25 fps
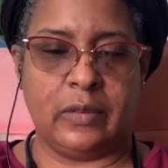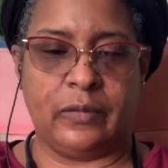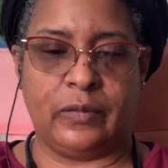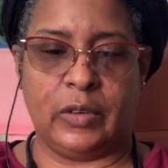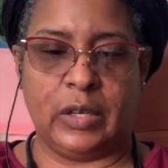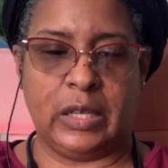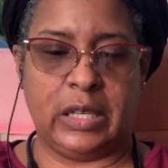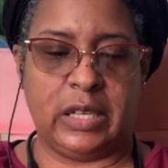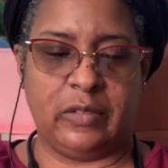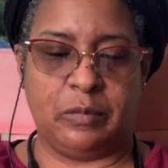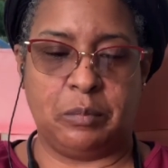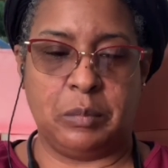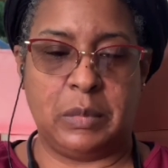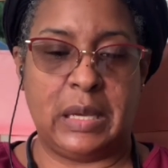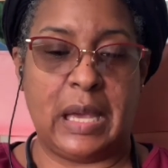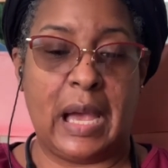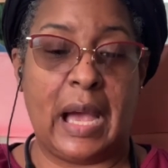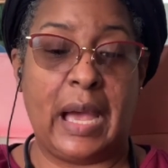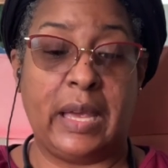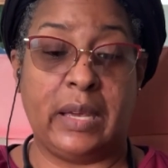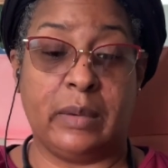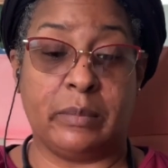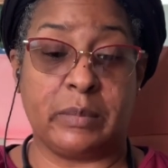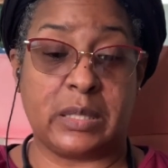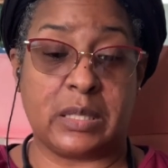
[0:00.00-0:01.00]
Forgive me, I
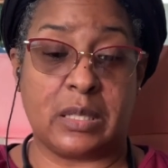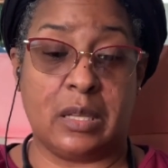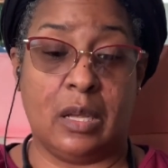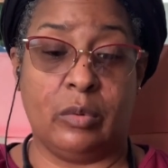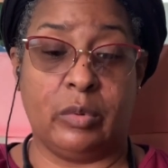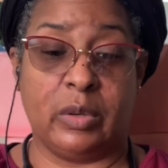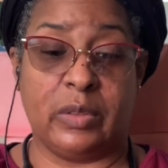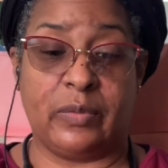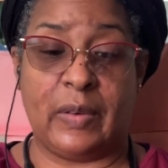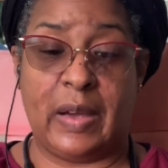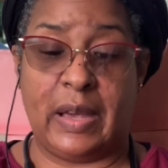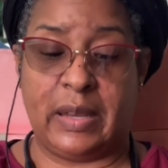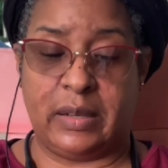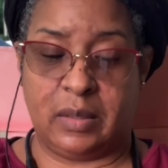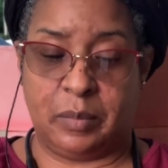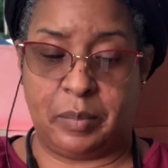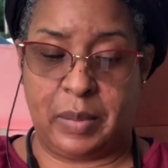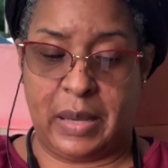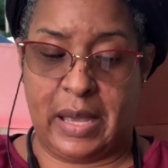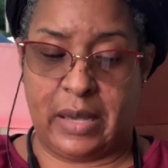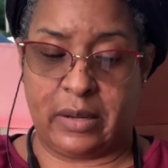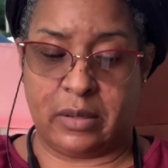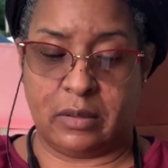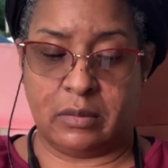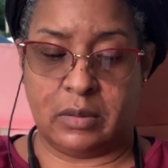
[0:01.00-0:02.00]
am slow with finding
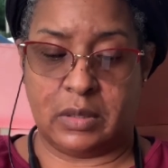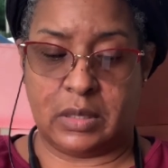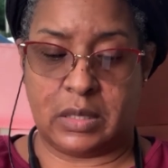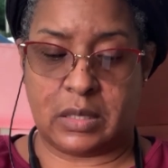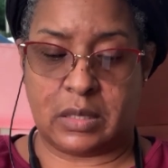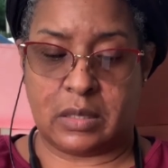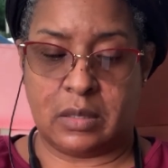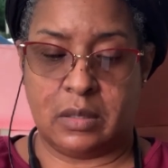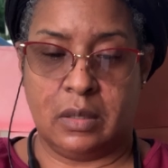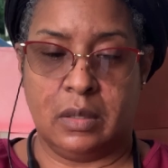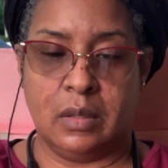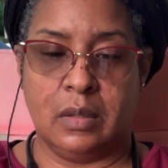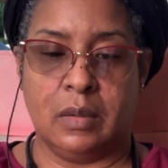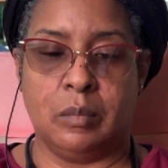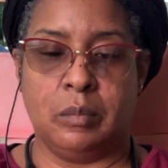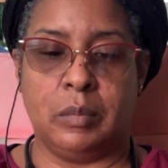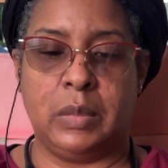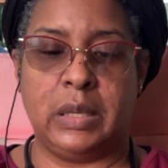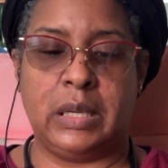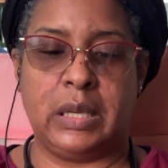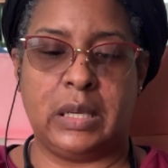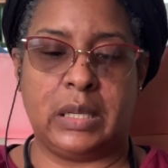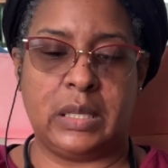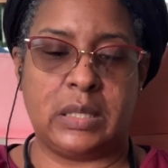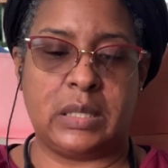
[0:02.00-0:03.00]
patterns
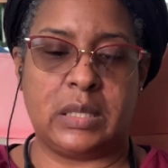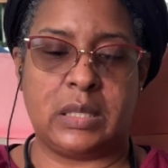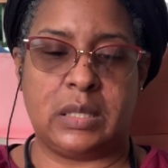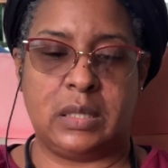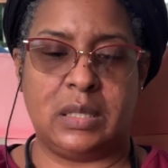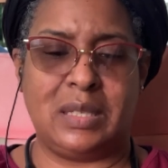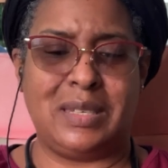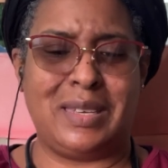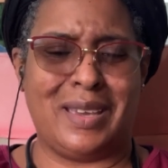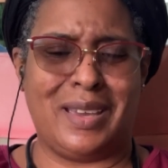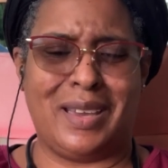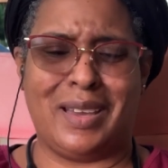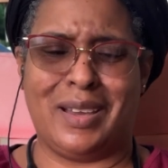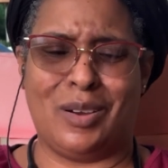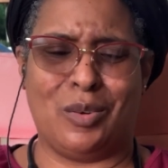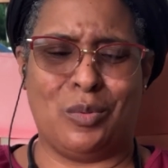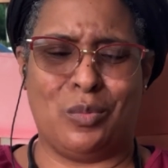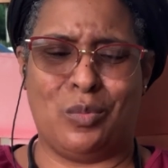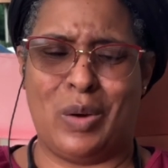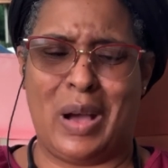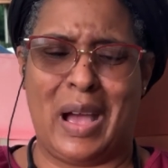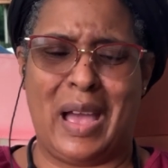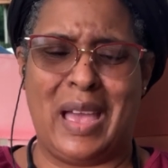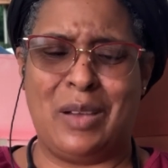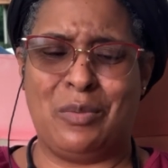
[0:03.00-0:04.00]
because, yeah,
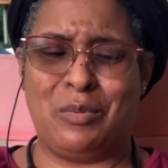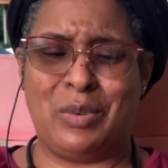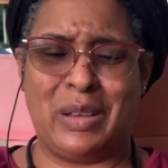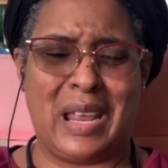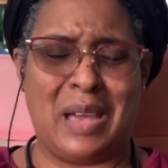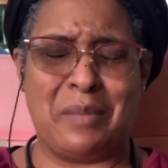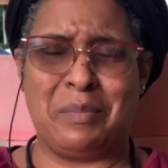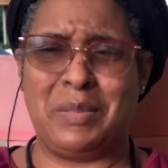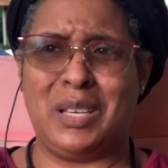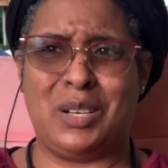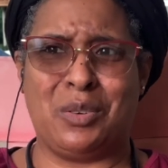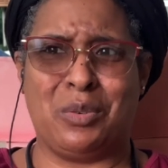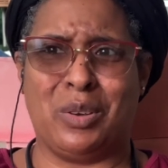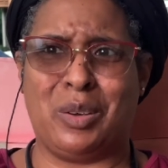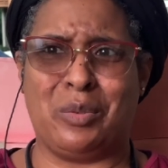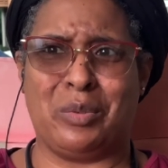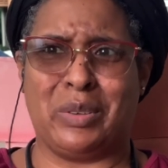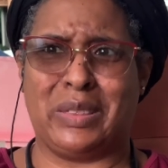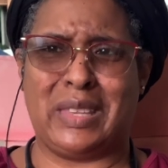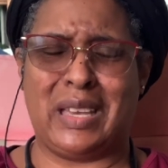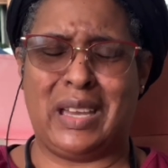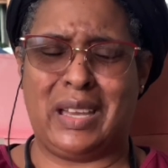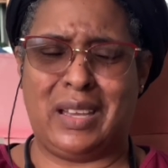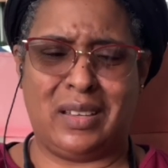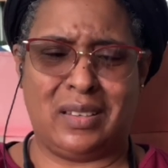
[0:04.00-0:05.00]
why would I be quick with
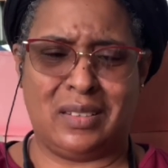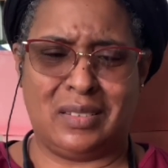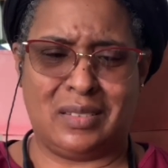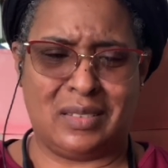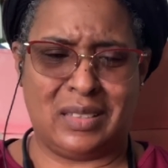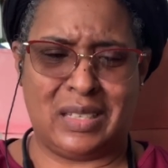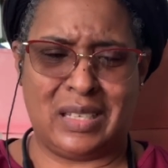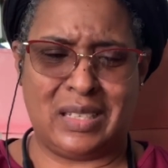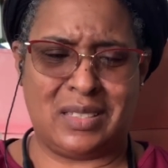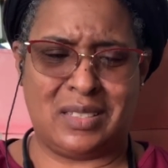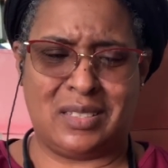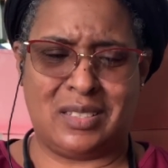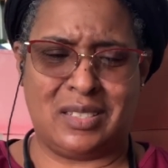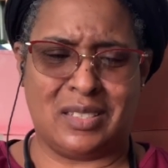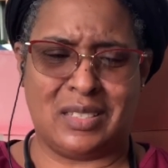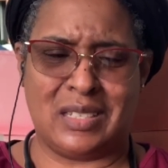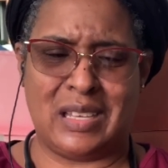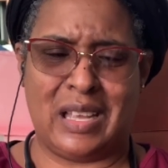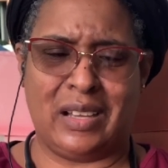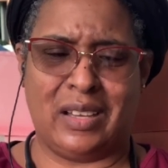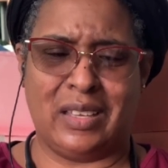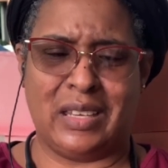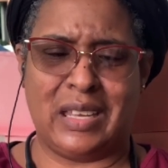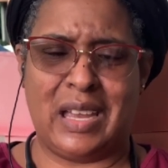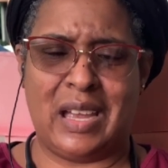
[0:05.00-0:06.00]
that? That's just
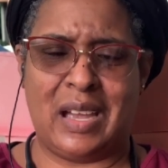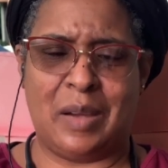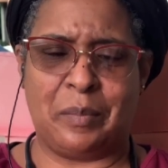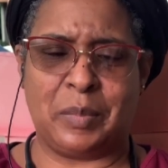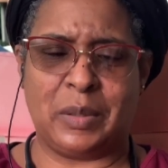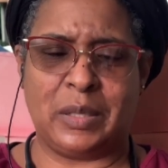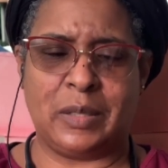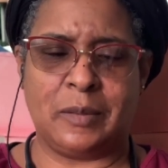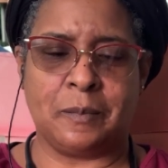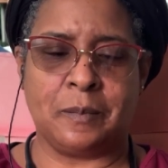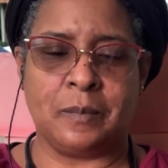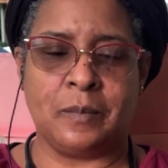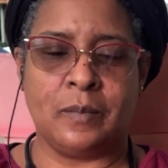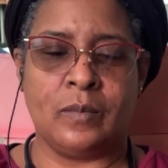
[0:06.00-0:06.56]
not gonna happen.